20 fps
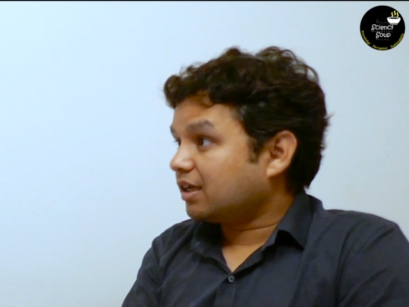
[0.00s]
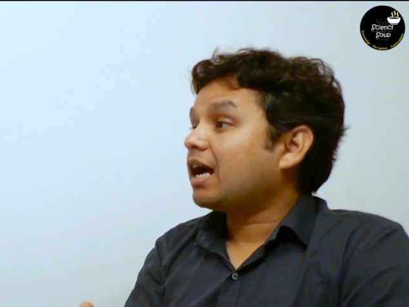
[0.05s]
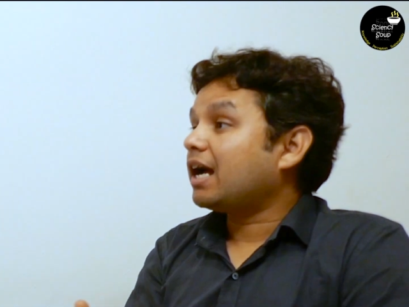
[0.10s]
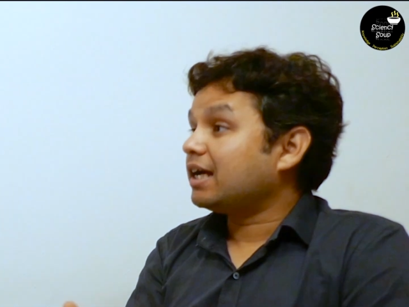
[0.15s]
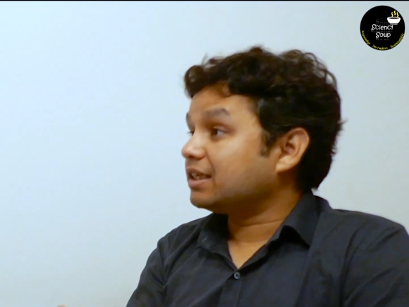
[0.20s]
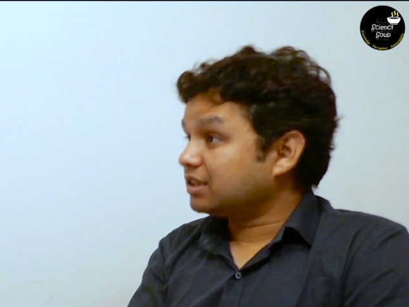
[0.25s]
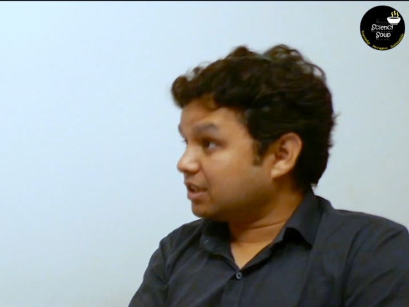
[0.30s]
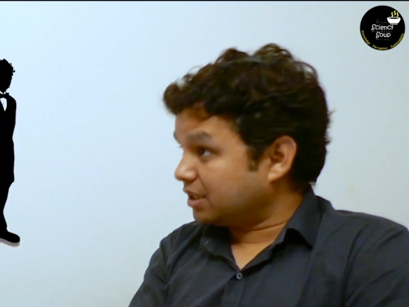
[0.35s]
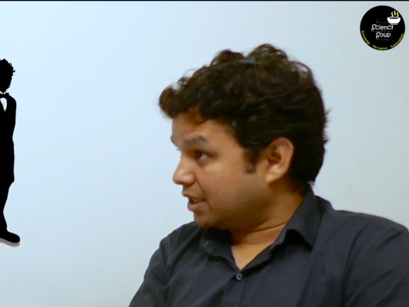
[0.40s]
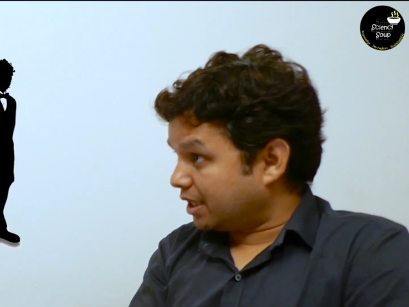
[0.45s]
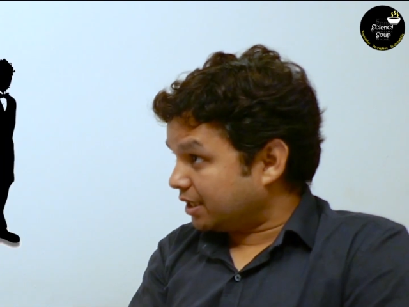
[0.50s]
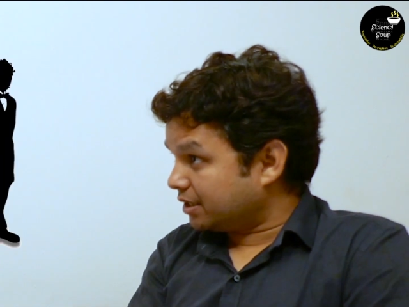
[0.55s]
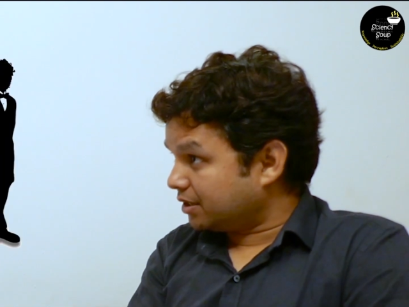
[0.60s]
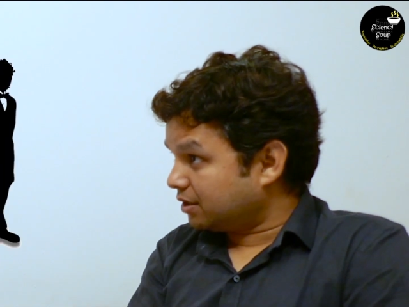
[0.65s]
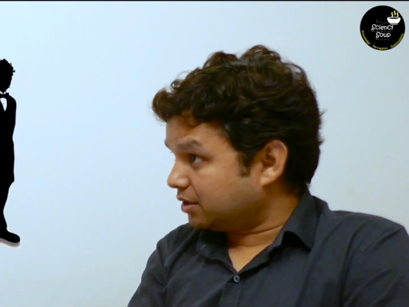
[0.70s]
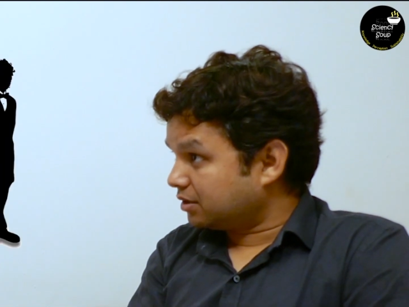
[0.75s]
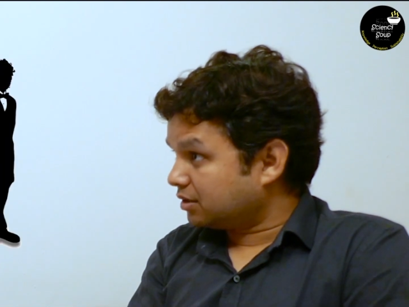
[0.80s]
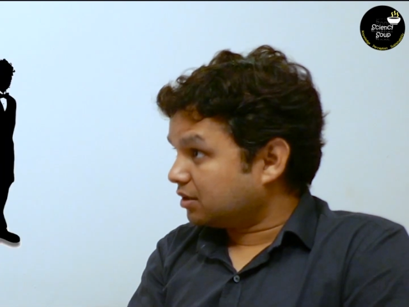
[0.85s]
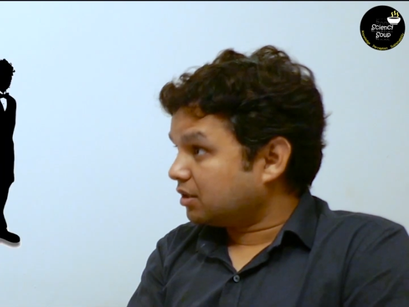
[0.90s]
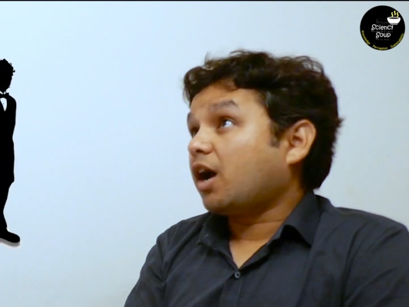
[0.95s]
as an
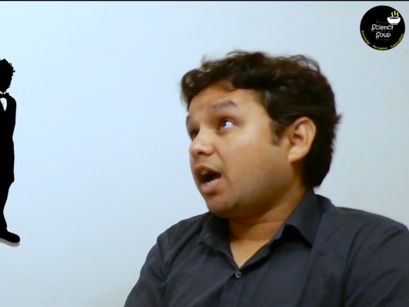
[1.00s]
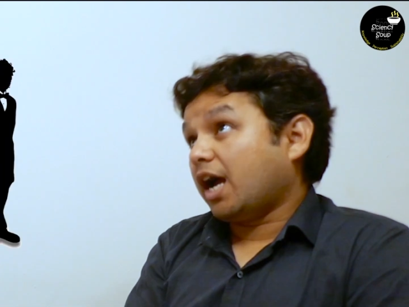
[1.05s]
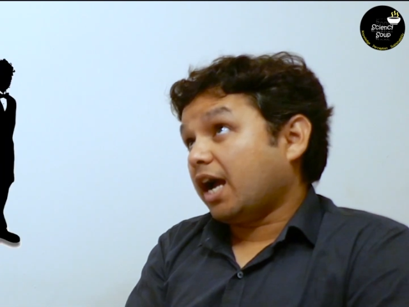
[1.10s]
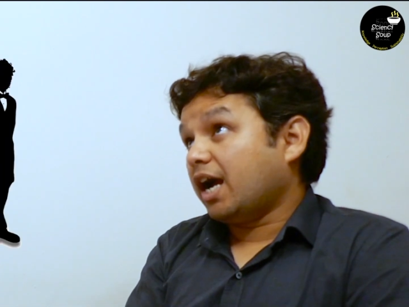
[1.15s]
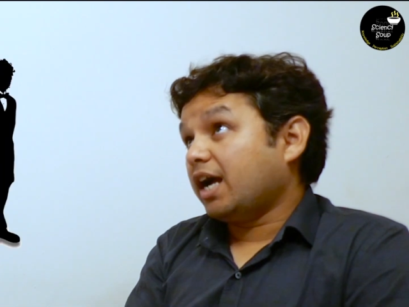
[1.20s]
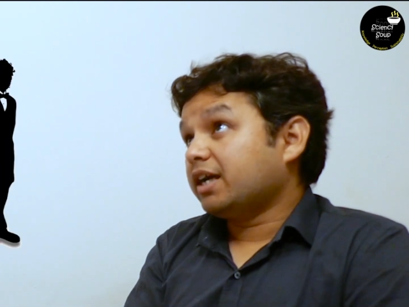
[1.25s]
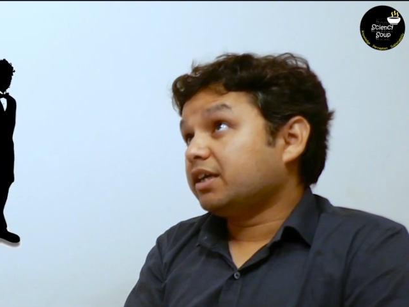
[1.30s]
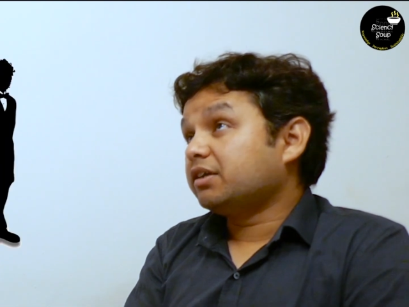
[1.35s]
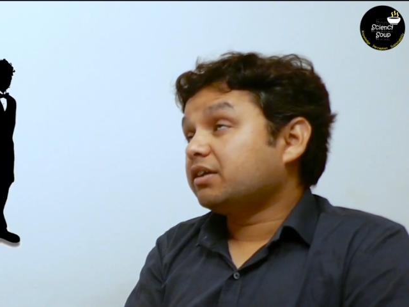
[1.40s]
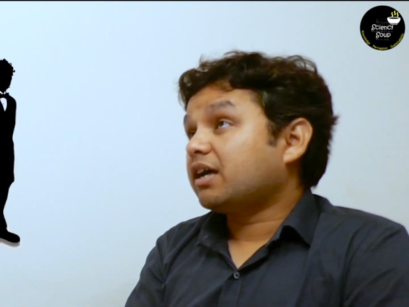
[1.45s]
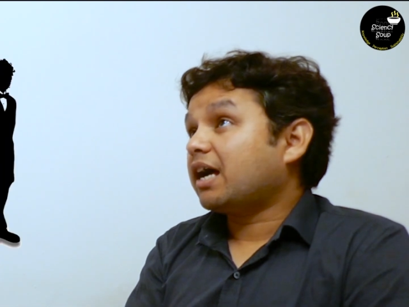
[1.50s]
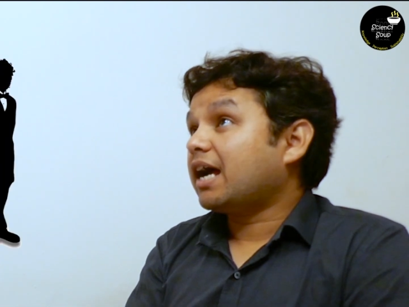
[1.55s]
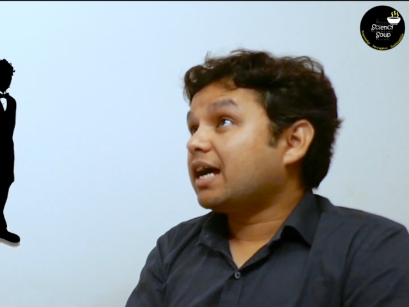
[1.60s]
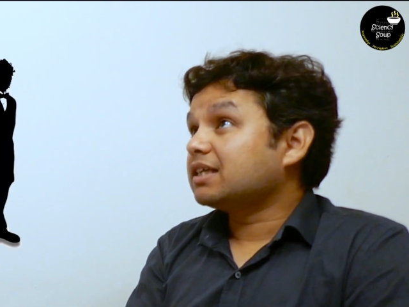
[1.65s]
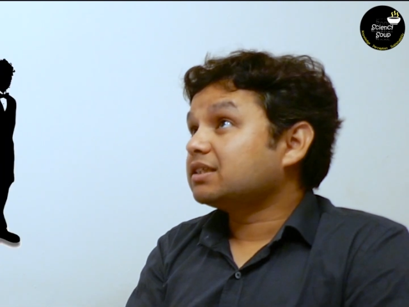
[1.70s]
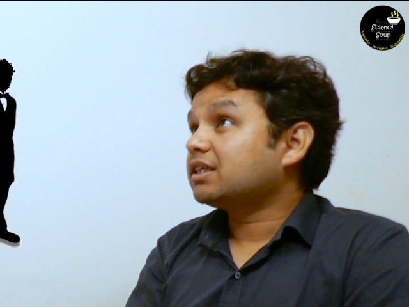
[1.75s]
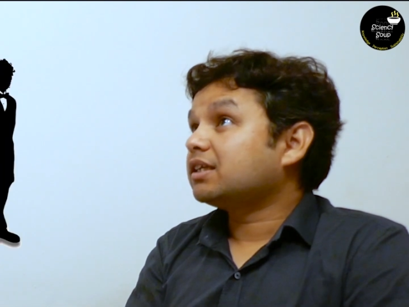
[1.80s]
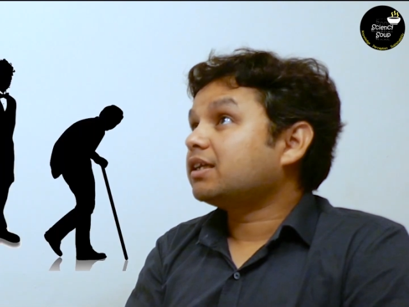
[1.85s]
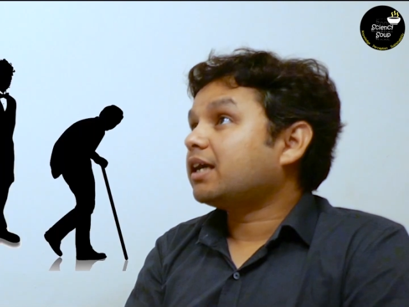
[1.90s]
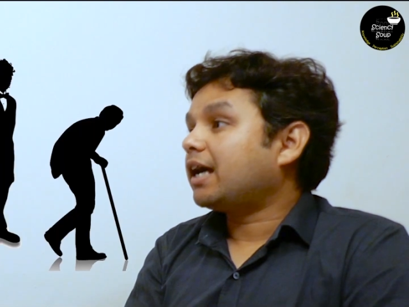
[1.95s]
adult, and
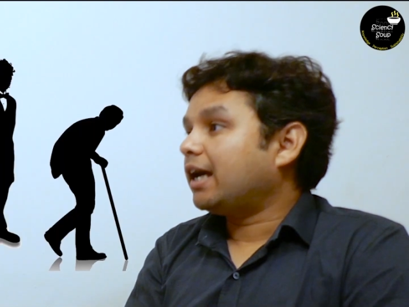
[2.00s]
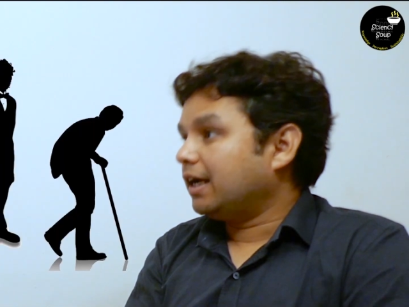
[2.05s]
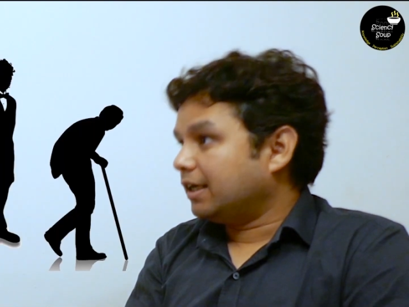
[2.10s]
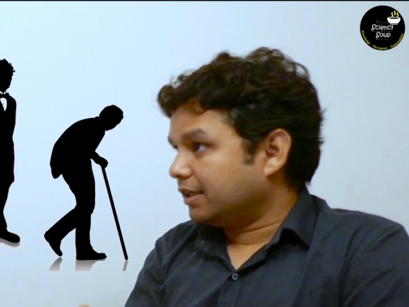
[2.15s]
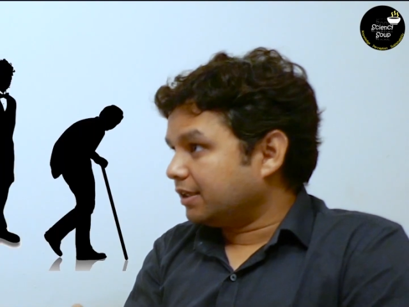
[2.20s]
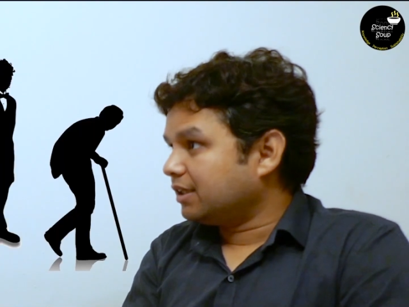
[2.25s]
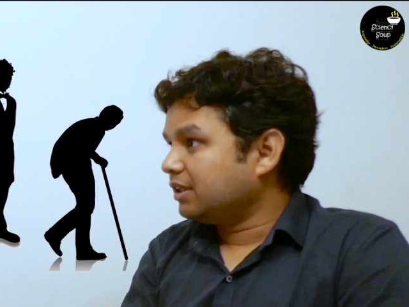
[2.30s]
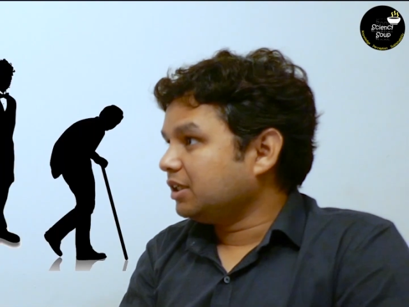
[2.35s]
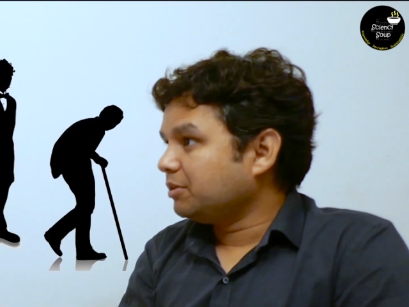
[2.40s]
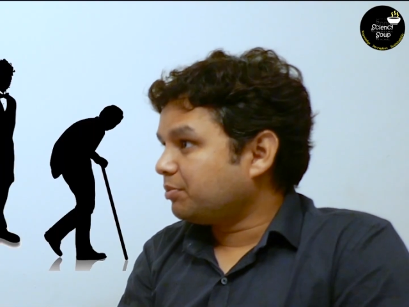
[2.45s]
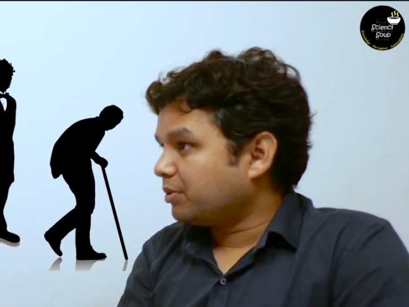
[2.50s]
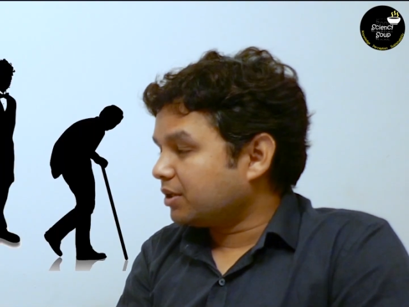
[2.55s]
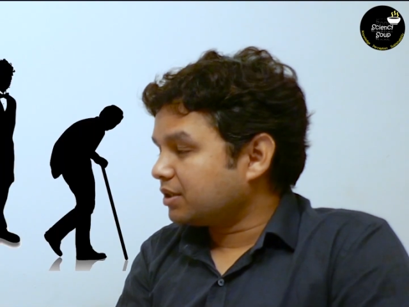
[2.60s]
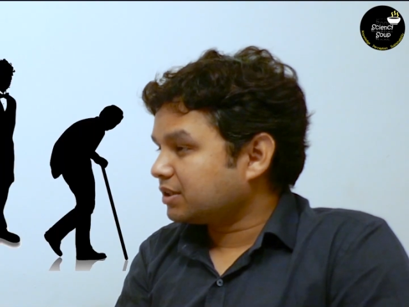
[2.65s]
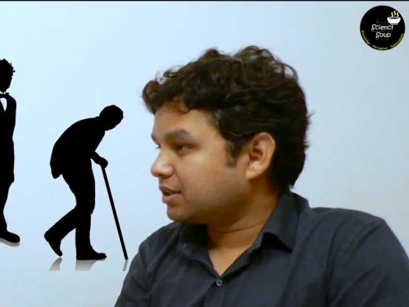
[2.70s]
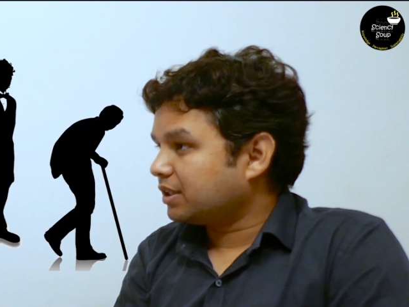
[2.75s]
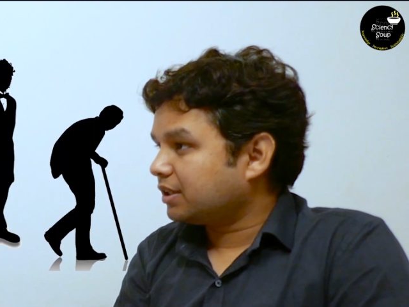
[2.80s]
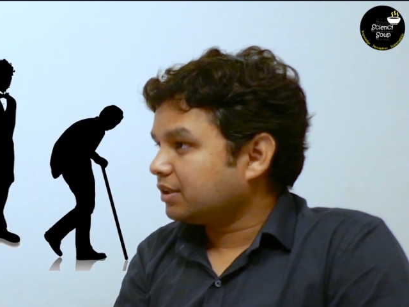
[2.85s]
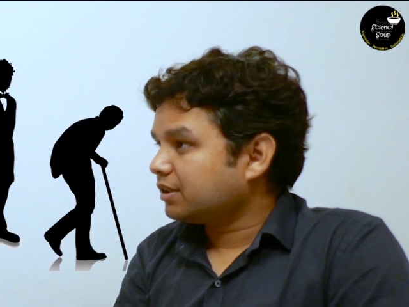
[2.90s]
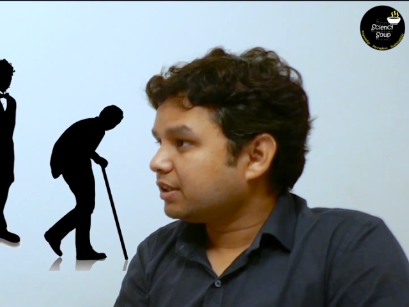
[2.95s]
as an elderly
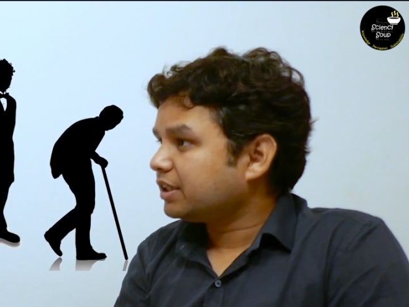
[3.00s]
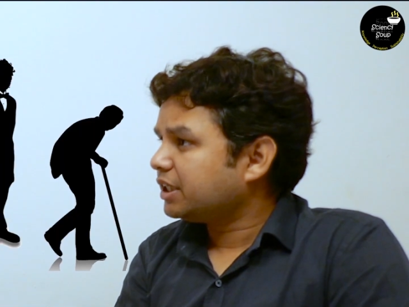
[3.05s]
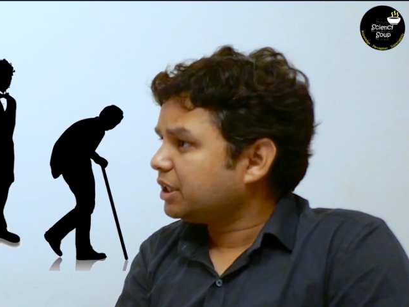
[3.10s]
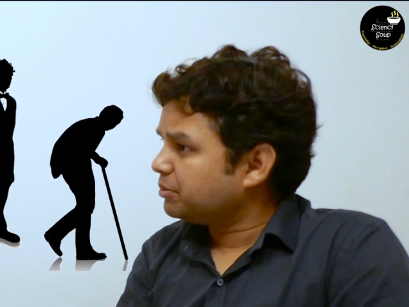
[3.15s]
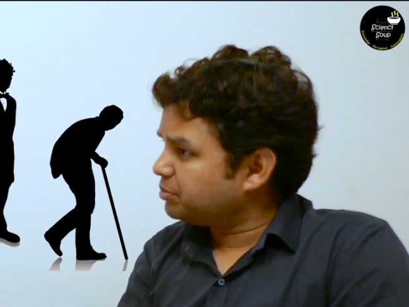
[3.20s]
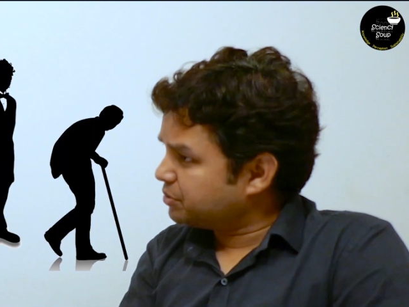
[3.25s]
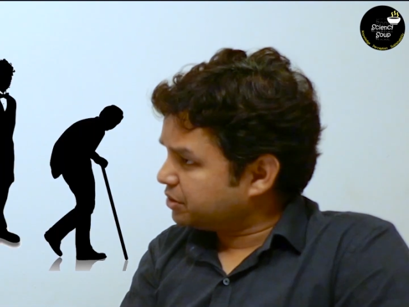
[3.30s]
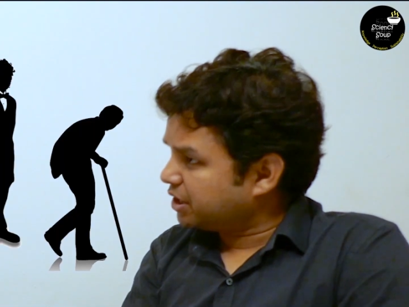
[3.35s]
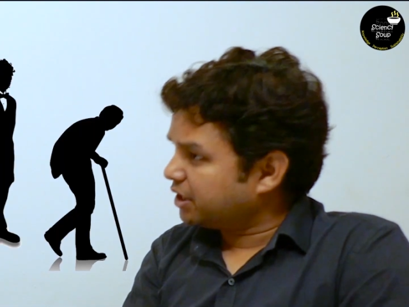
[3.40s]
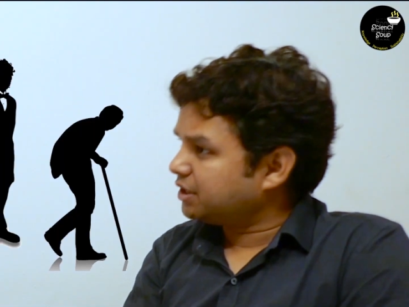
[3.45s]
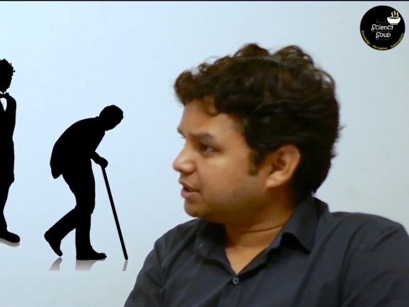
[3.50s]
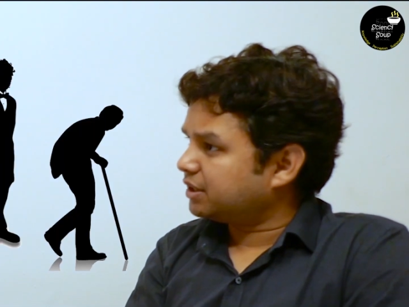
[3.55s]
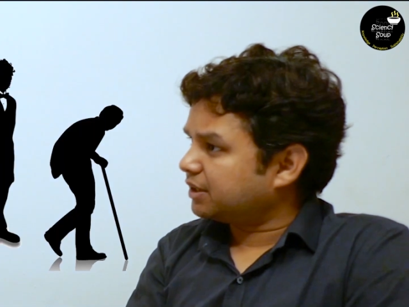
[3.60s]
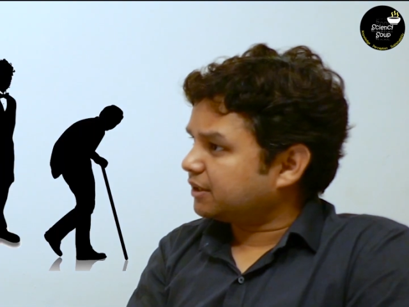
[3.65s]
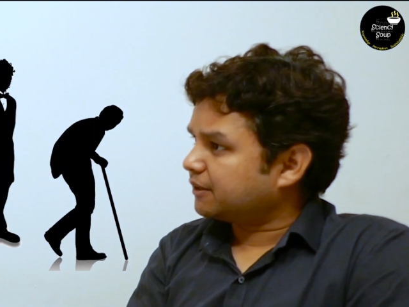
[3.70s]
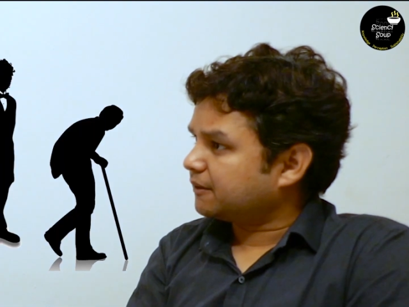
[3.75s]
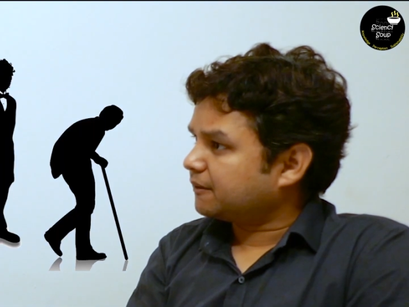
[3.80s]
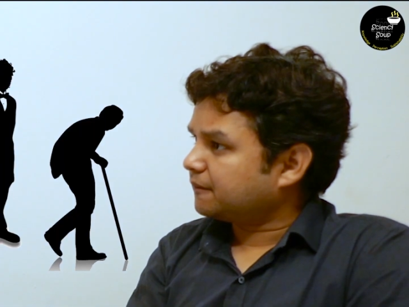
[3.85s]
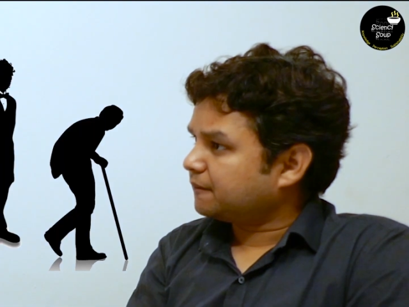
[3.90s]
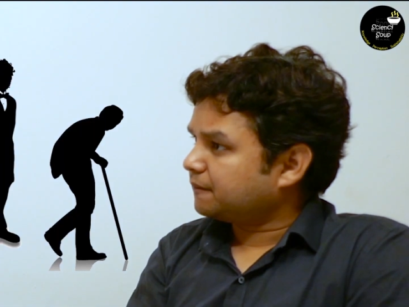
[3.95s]
person keeps changing.